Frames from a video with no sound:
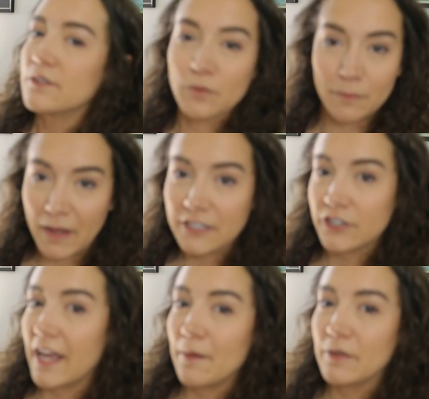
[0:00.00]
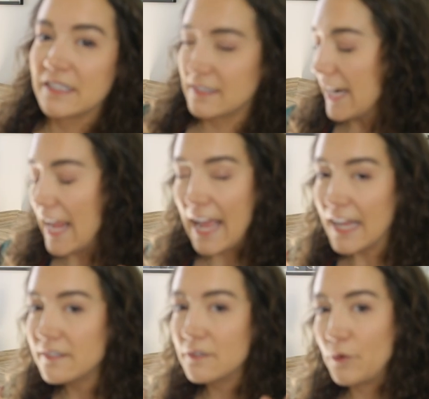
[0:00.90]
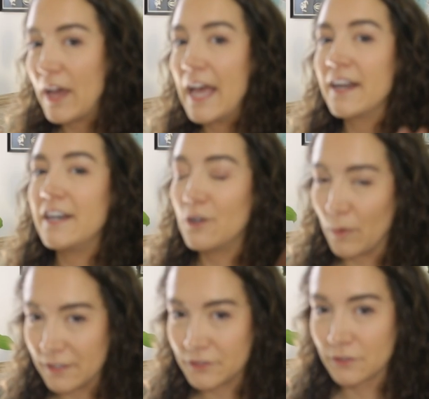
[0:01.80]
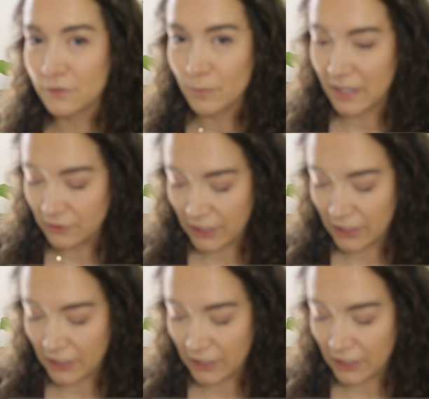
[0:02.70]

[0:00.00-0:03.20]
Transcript: It's where the magic happens. And I asked if you had any questions for me and